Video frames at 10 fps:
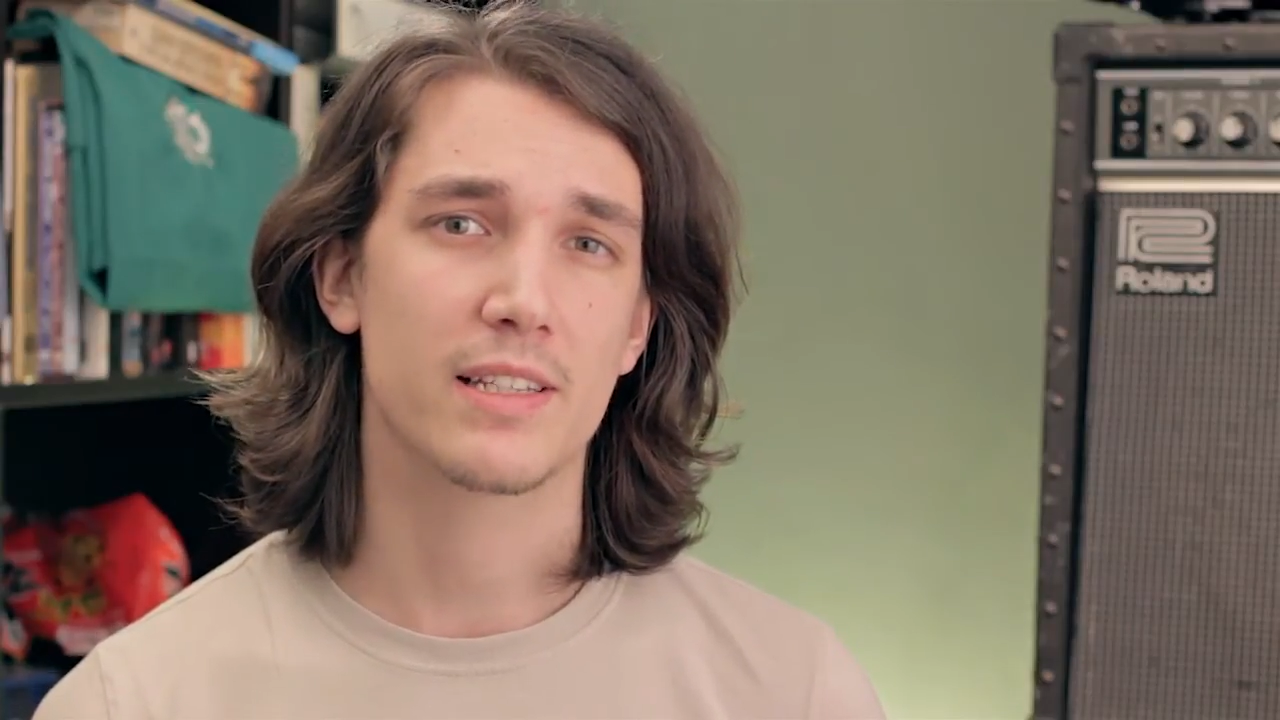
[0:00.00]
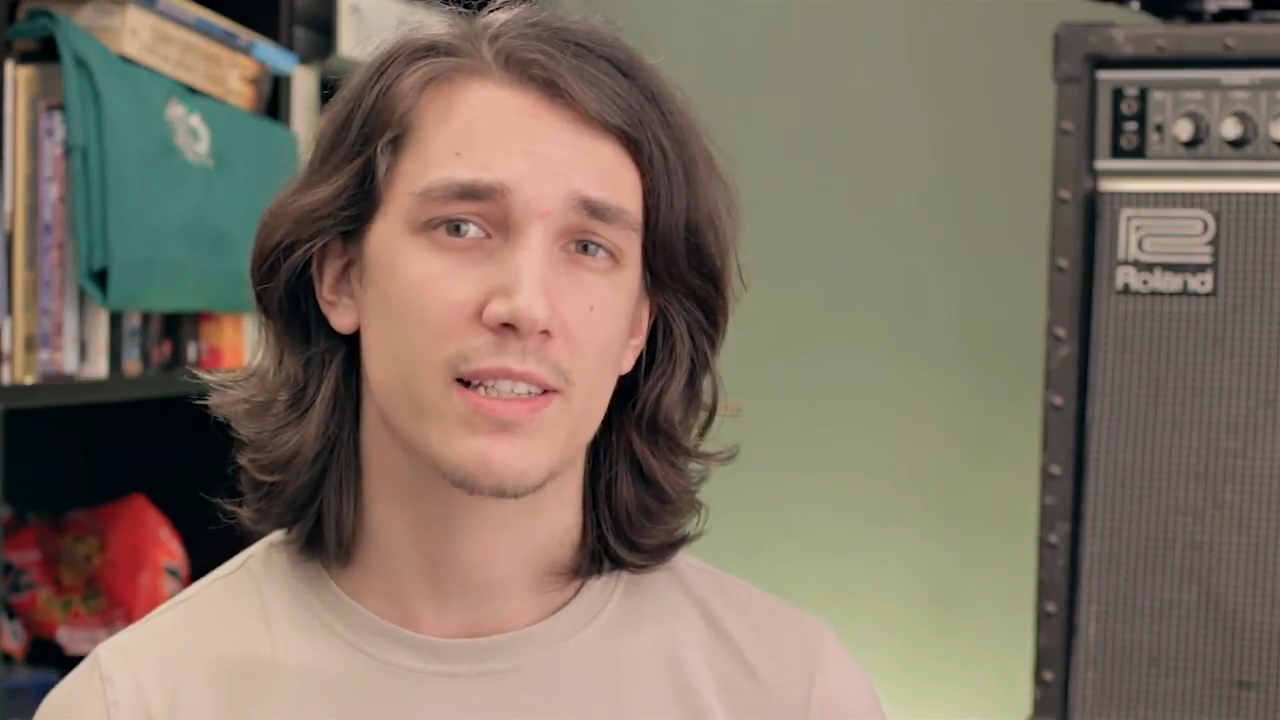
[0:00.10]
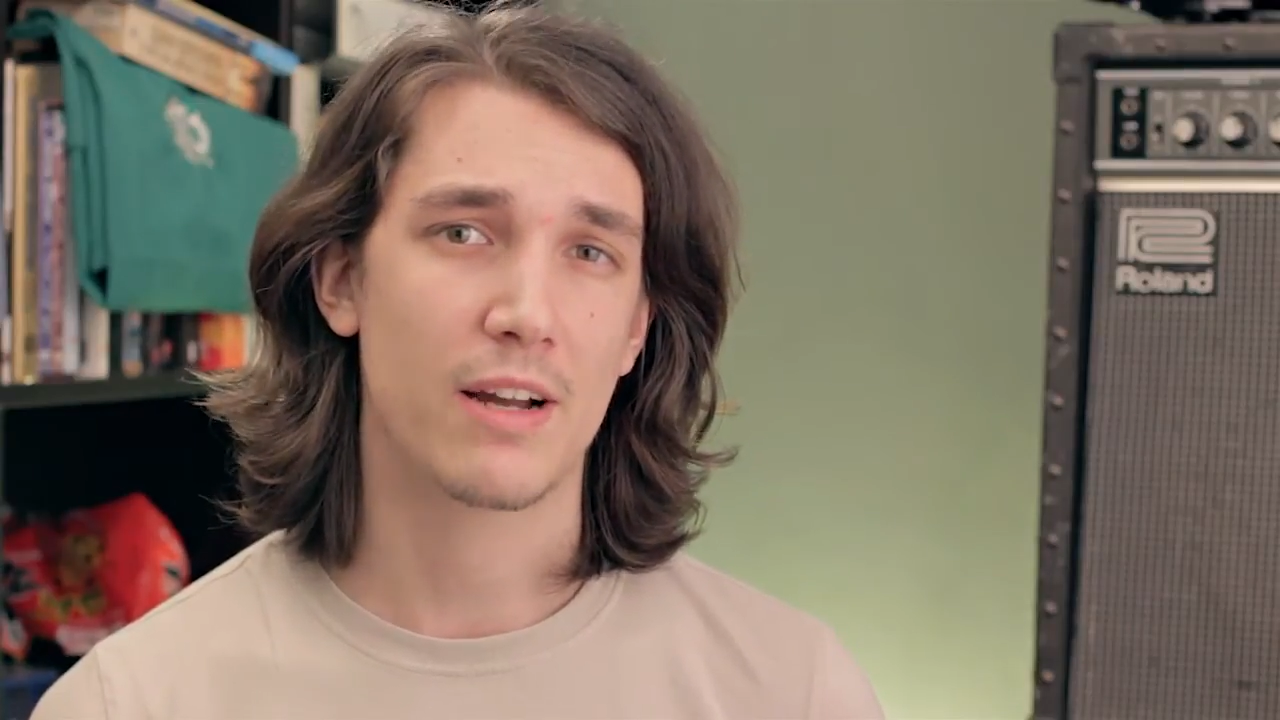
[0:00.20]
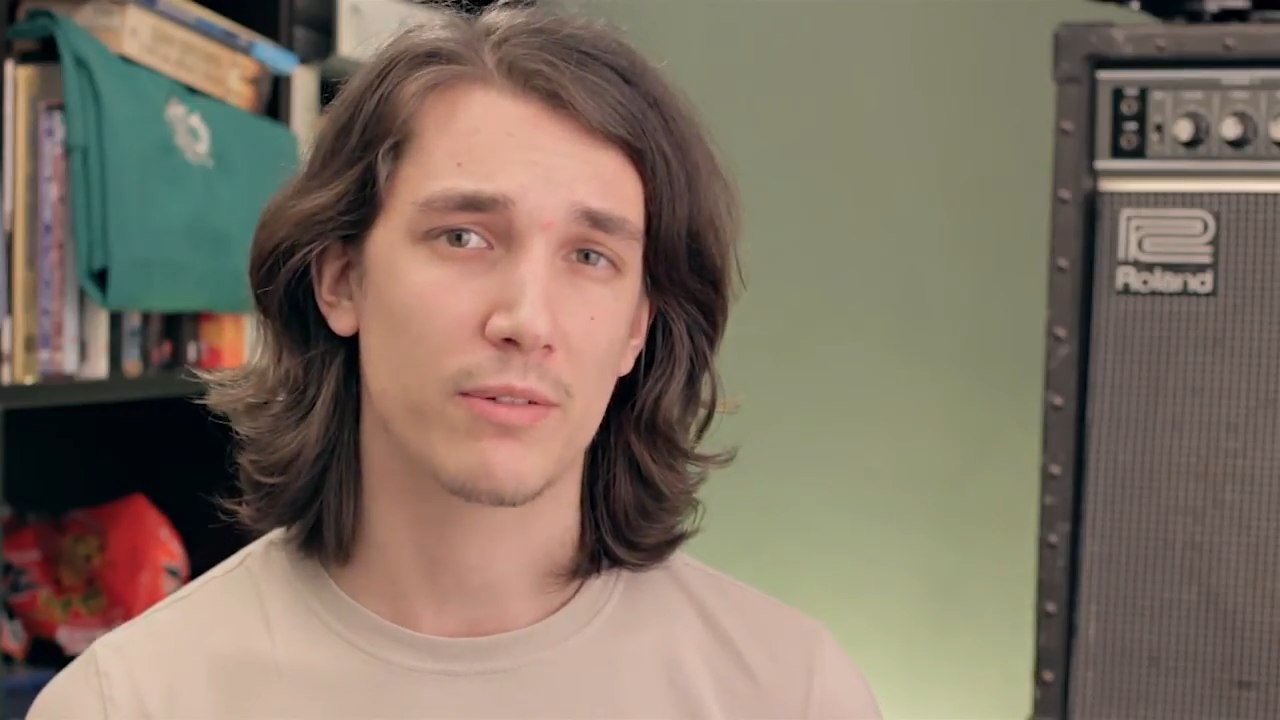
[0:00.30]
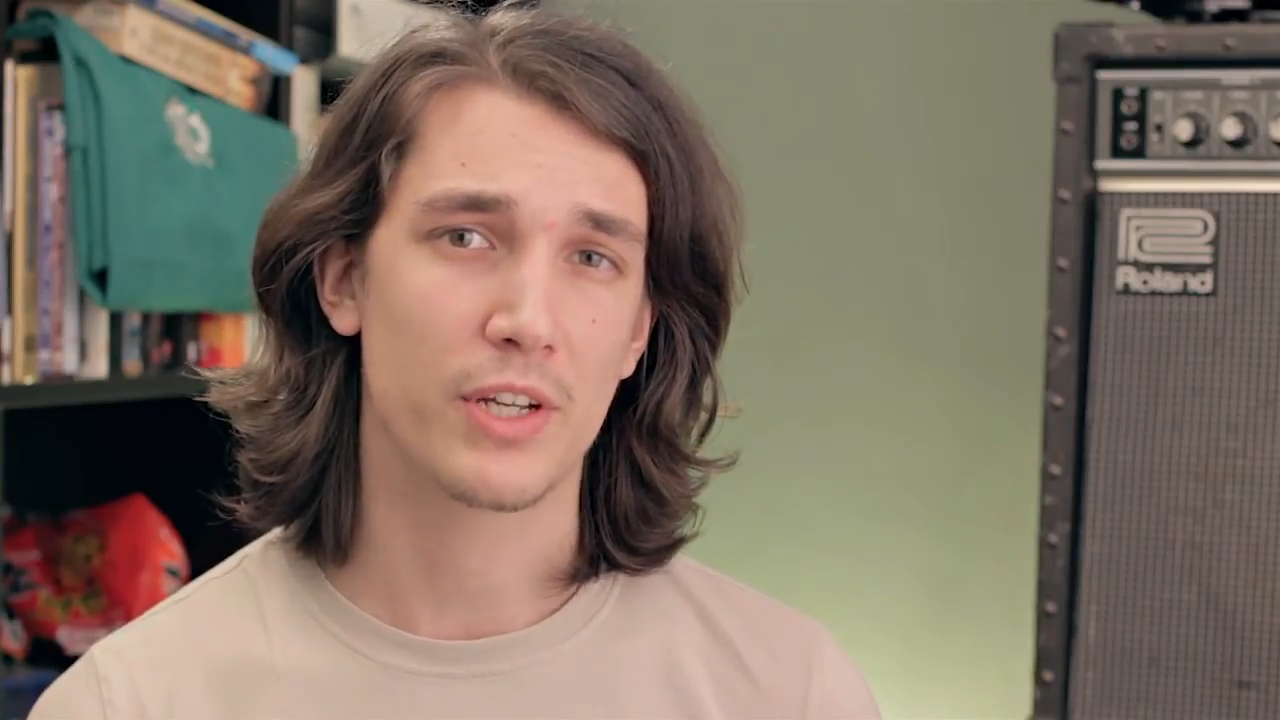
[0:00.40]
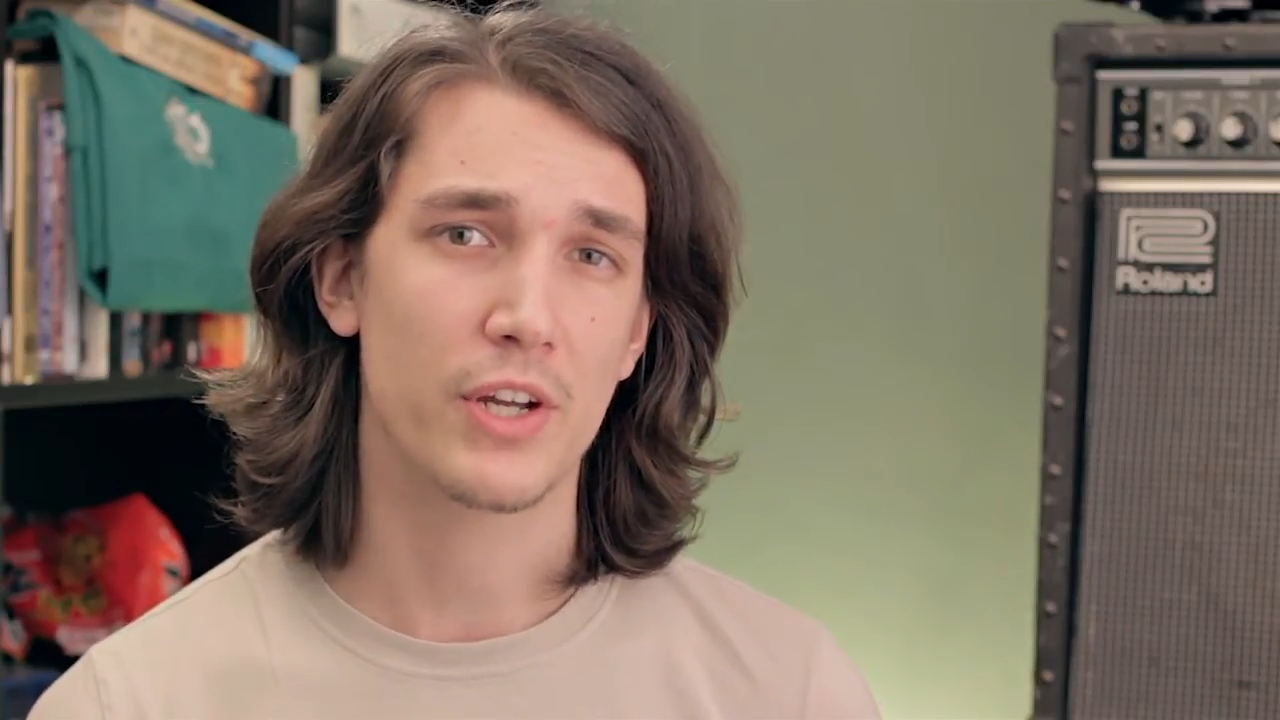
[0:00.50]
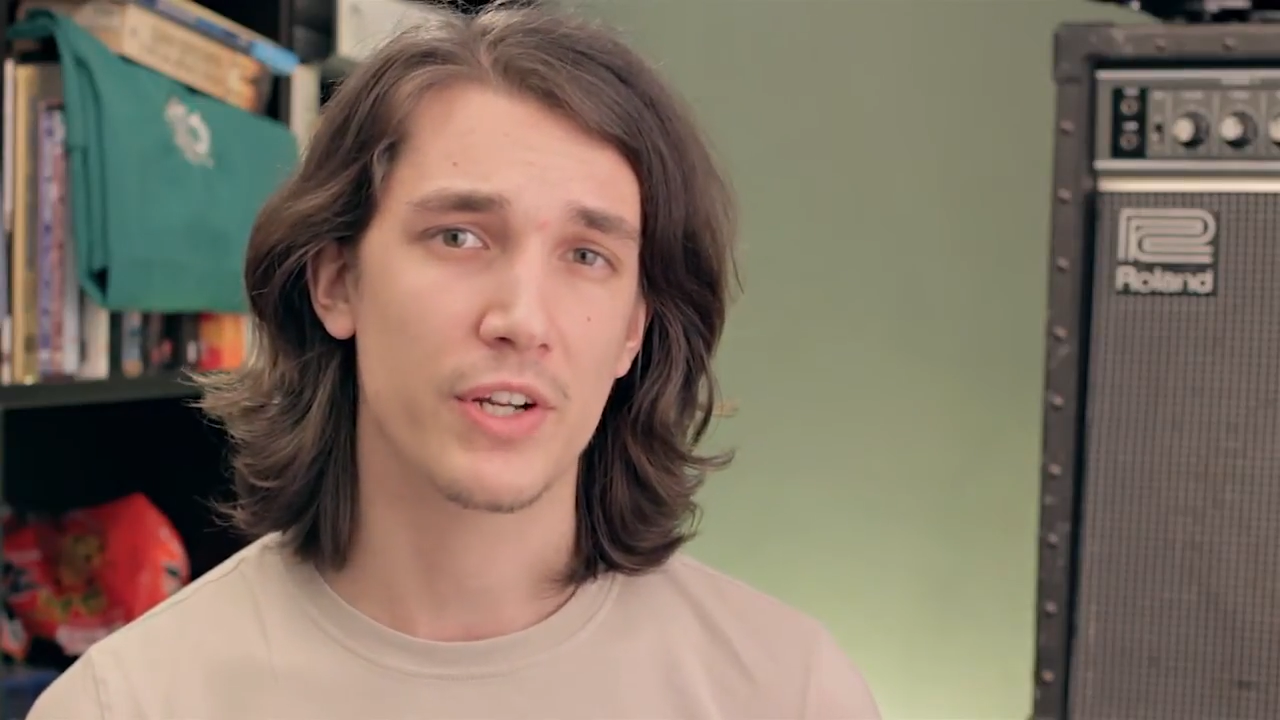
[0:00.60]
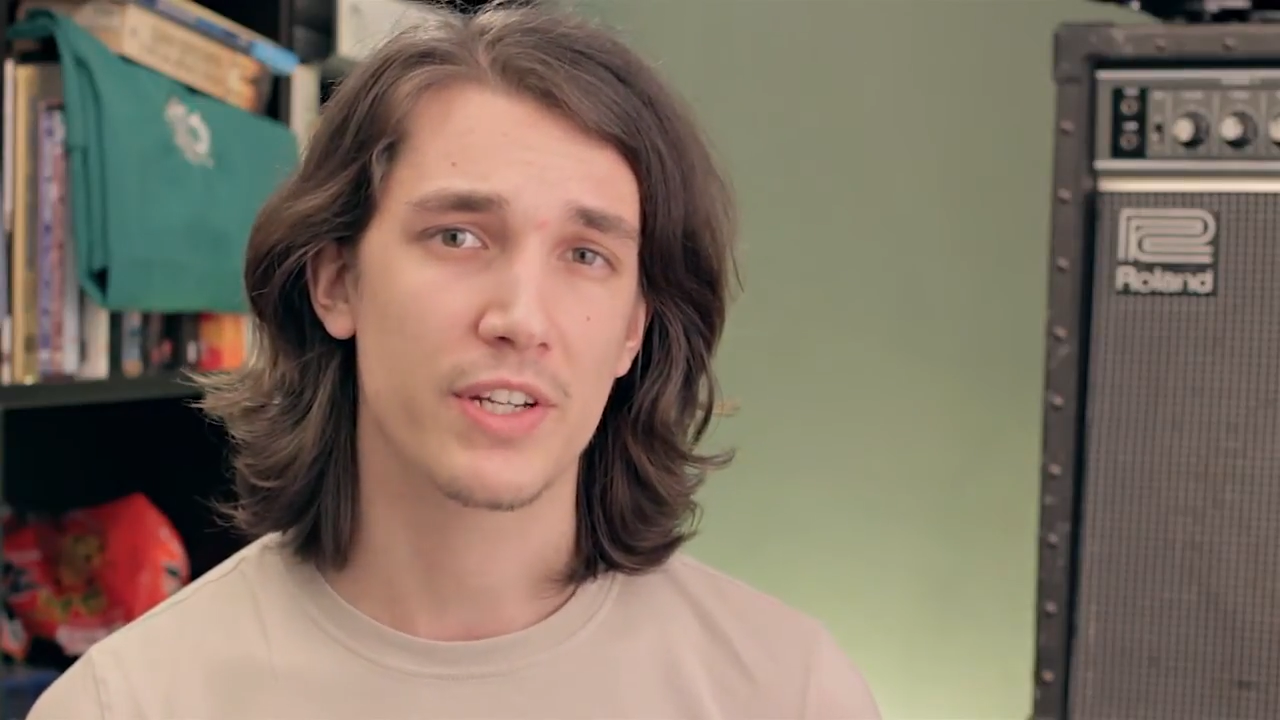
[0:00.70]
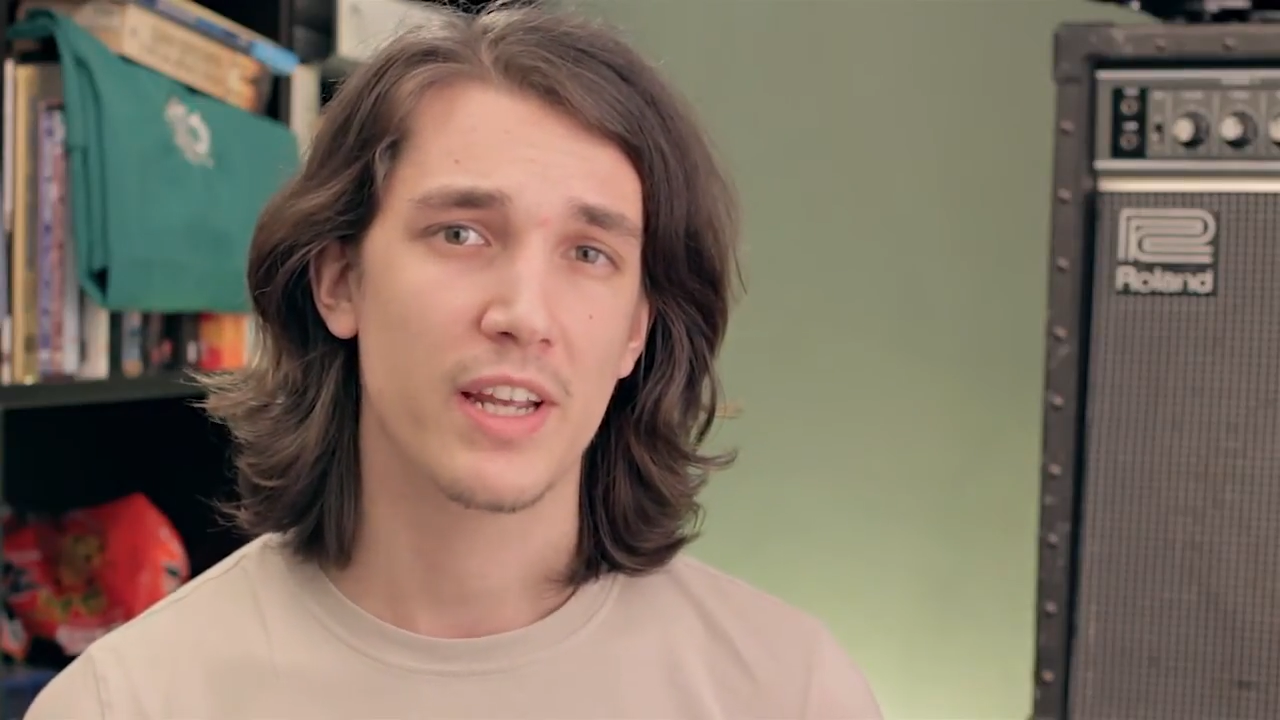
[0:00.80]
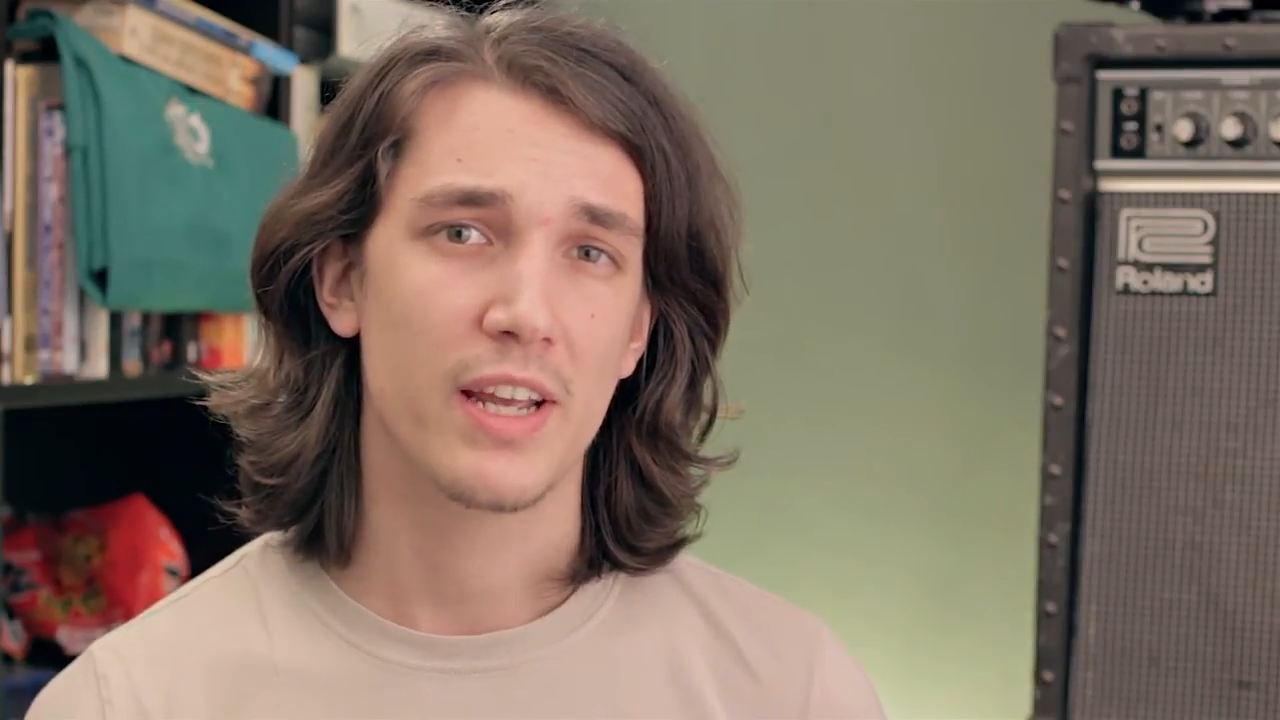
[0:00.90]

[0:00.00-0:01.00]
sound good